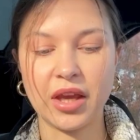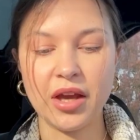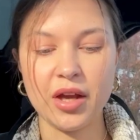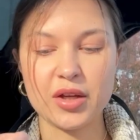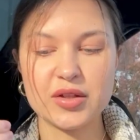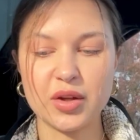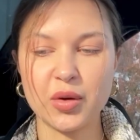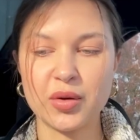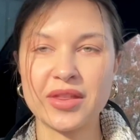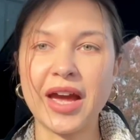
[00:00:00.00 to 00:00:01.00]
So
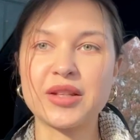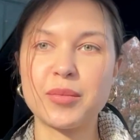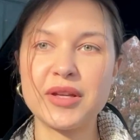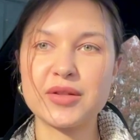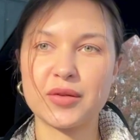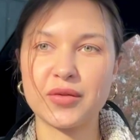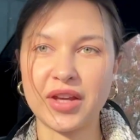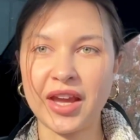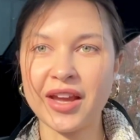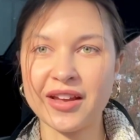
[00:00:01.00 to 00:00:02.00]
that piece of
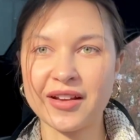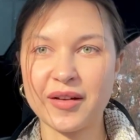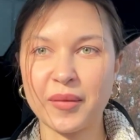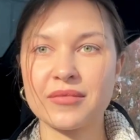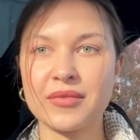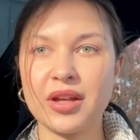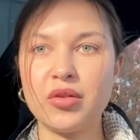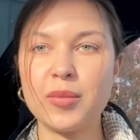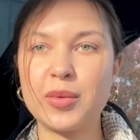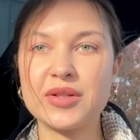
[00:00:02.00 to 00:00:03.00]
cake
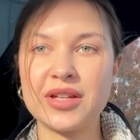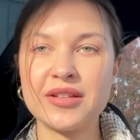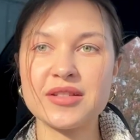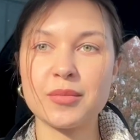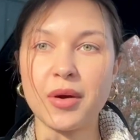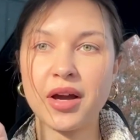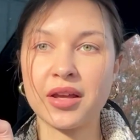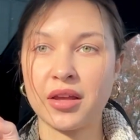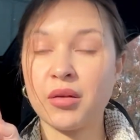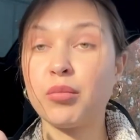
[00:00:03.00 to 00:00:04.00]
represents my
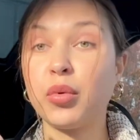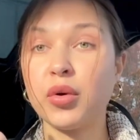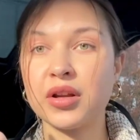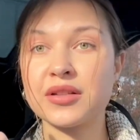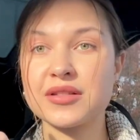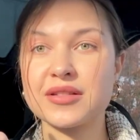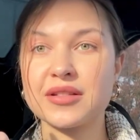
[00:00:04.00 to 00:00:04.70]
importance.